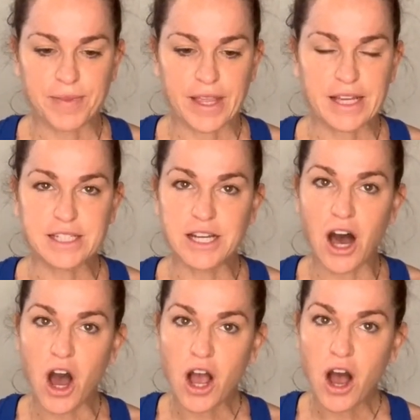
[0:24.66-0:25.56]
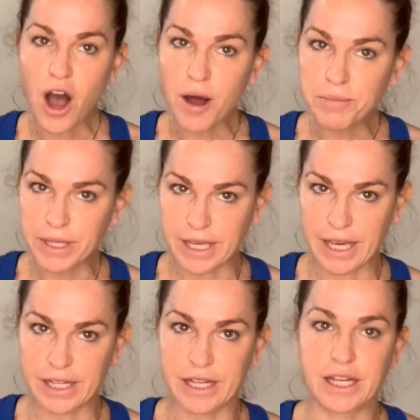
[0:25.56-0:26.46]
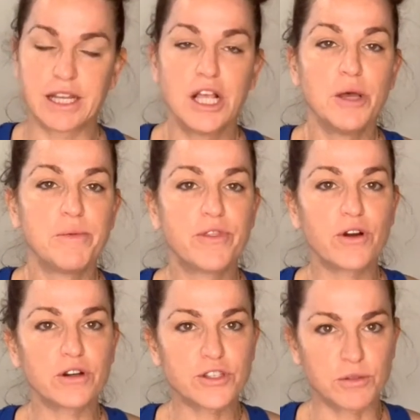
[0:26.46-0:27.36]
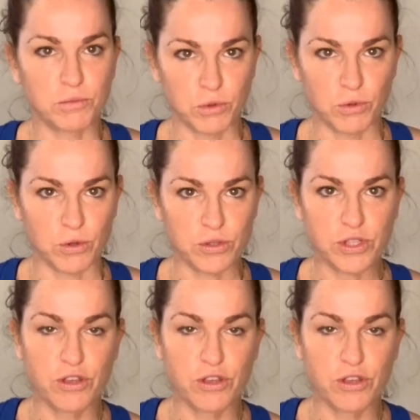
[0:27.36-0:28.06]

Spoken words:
it's not complicated, but there are some rules.